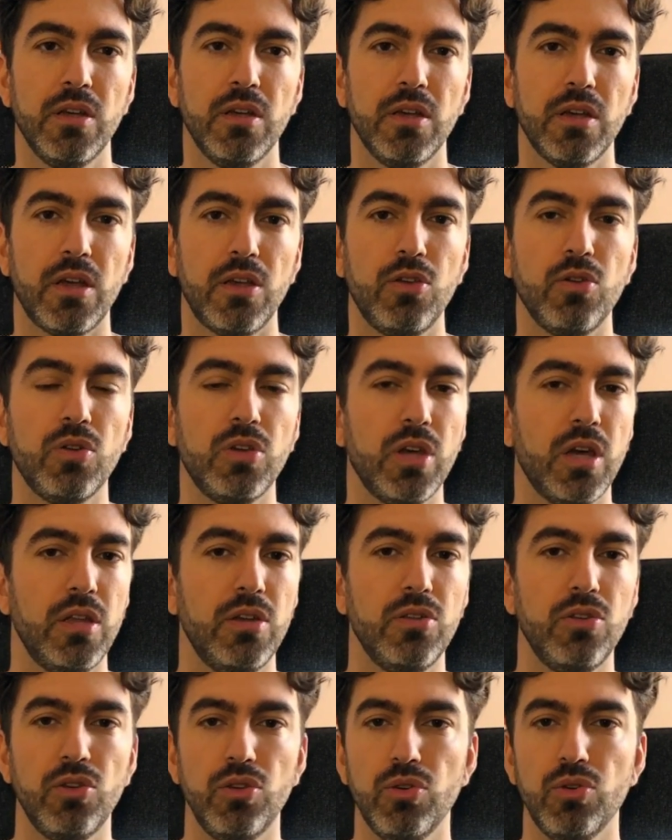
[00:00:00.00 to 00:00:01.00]
you
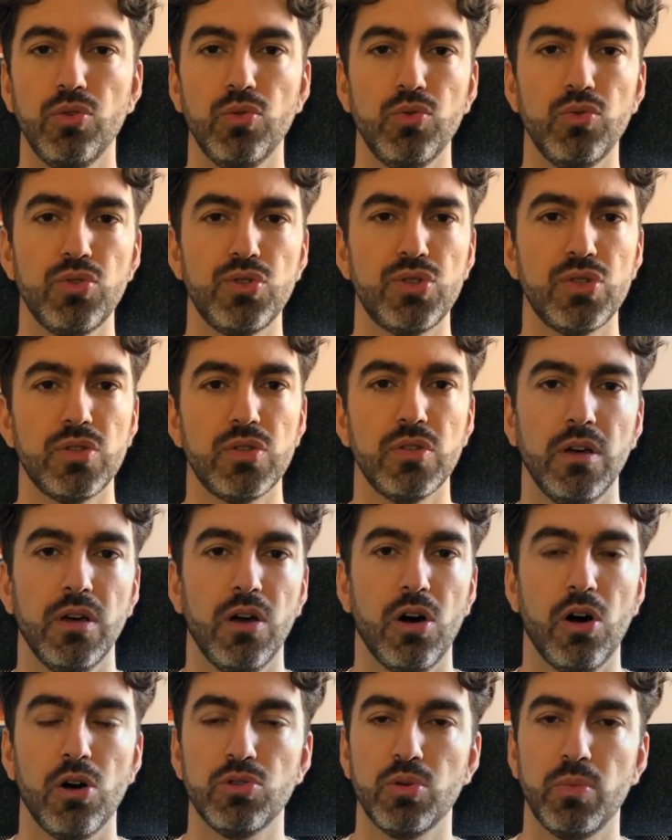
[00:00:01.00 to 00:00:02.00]
can use
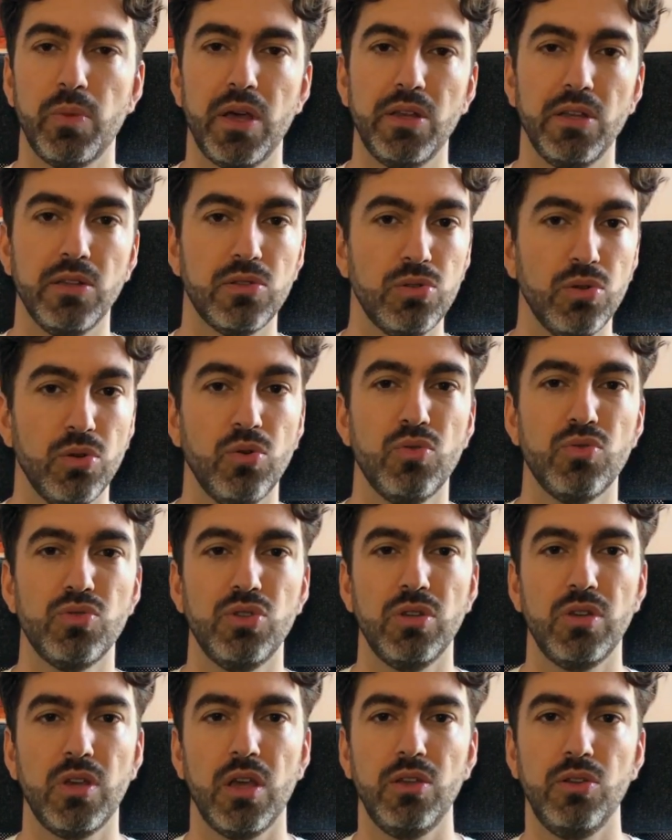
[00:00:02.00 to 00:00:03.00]
automating
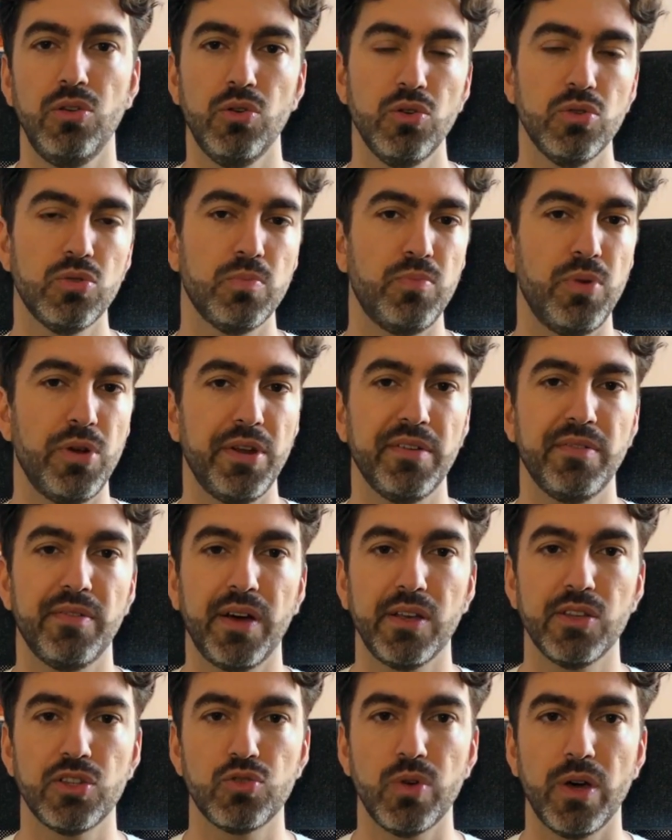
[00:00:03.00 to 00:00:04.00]
tools, you can use
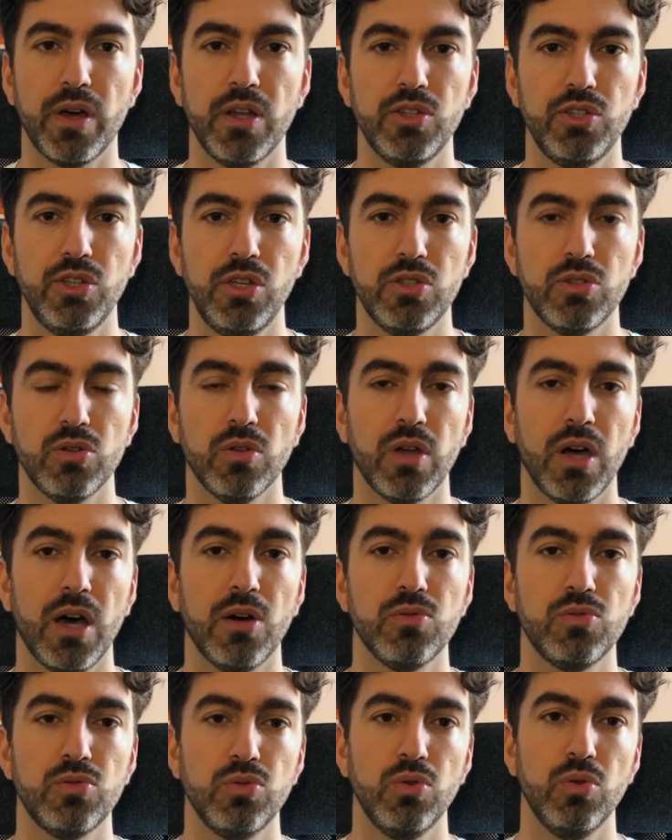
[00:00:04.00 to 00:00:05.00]
predefined strategies on
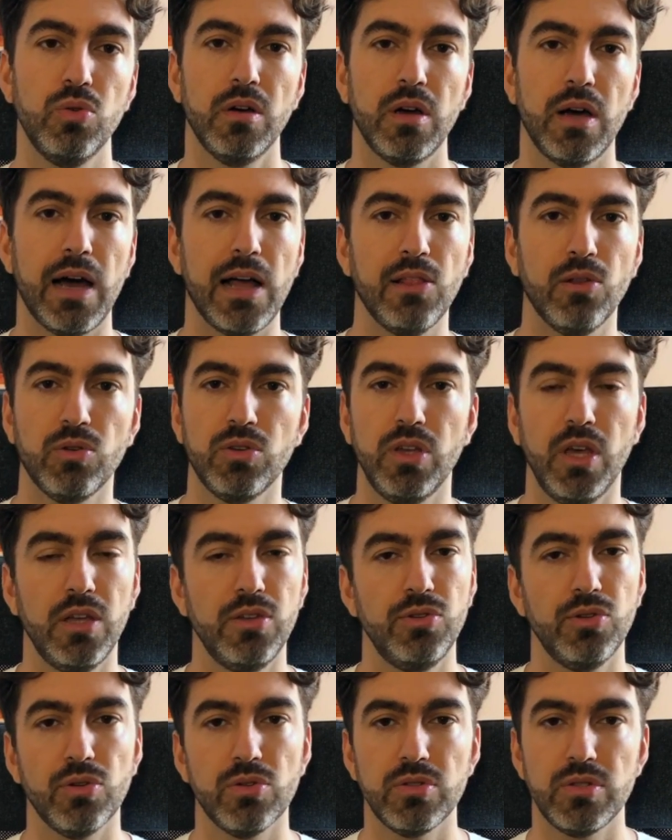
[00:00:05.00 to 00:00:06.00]
how to
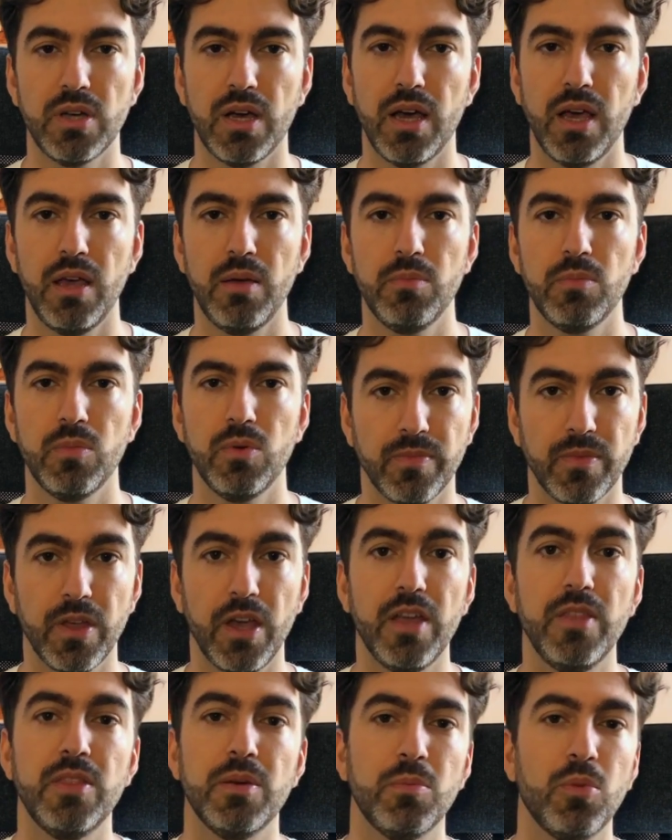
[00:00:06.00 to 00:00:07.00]
allocate your time
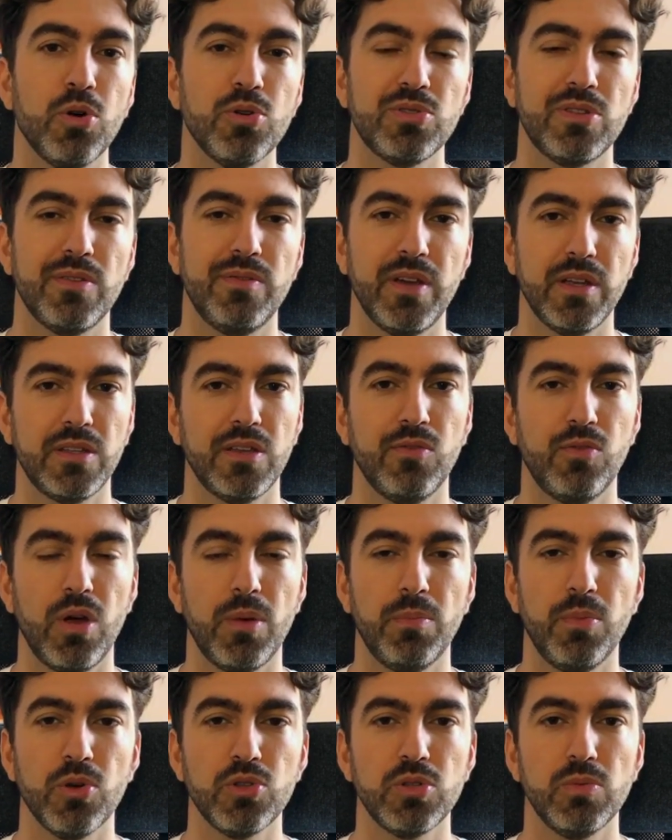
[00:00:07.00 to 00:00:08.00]
in the most effective
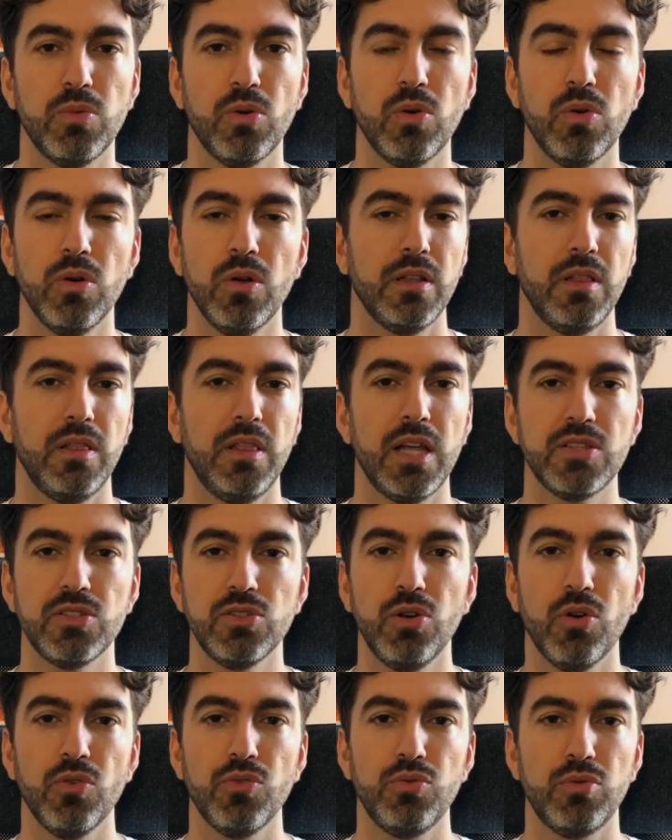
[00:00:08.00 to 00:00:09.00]
way possible. Let's
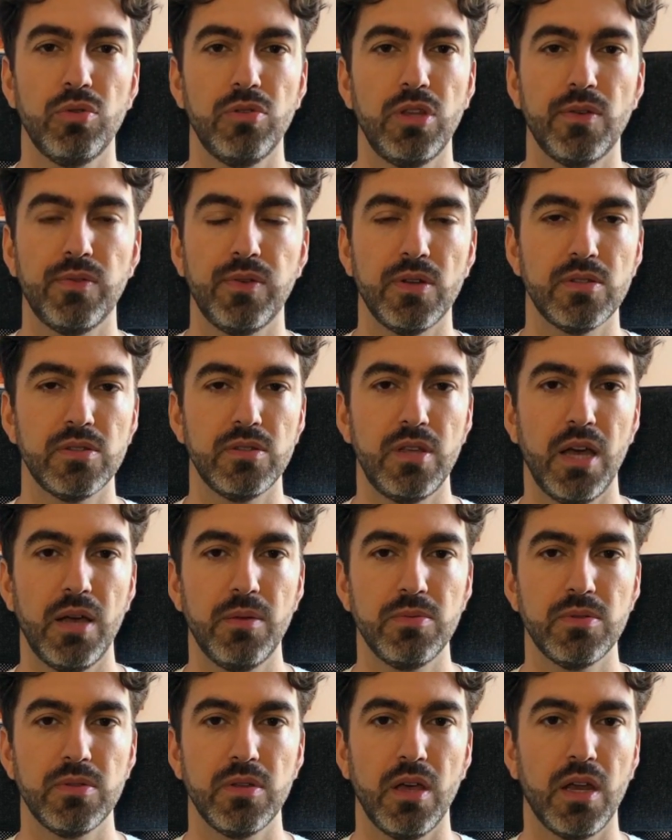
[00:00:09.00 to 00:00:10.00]
go through the different
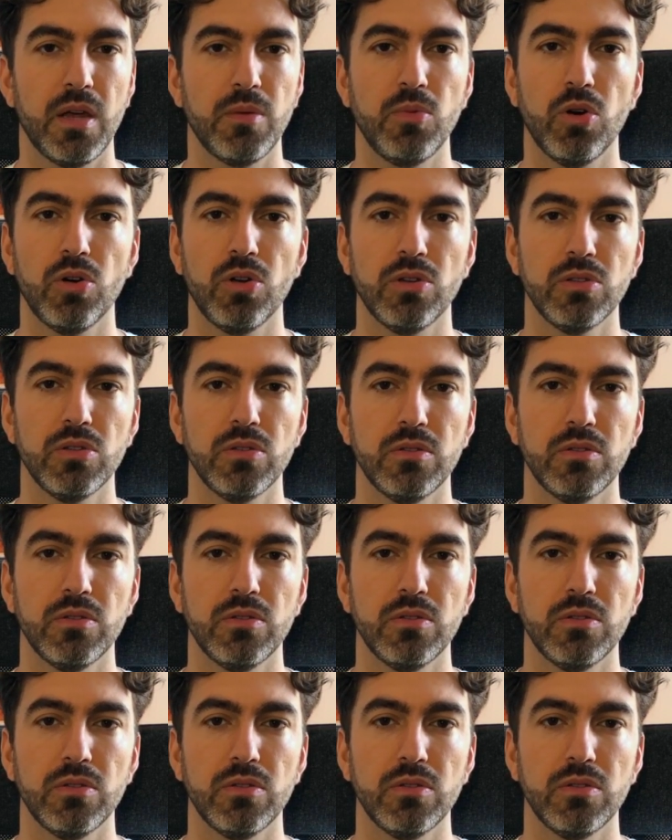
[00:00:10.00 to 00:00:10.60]
steps and I'm gonna